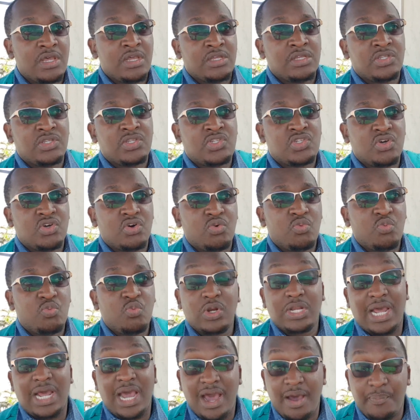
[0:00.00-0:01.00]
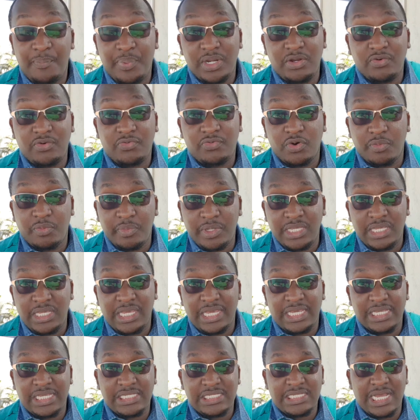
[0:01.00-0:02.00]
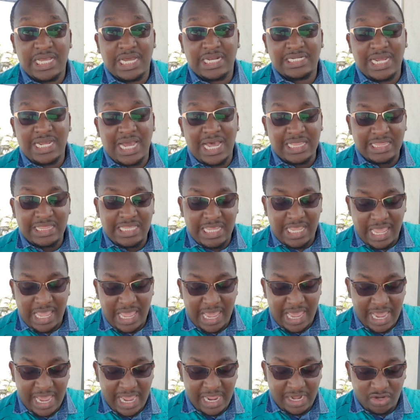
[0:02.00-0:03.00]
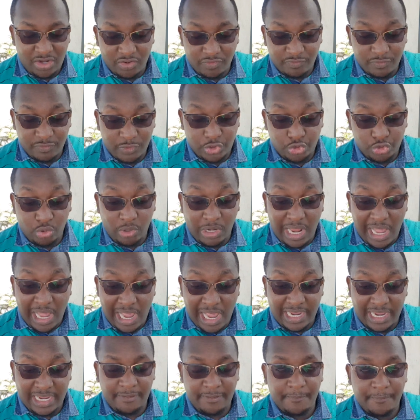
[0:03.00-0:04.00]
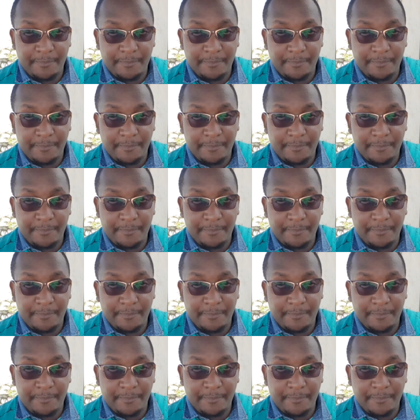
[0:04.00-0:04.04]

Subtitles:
So what happened for me is that at the end of July,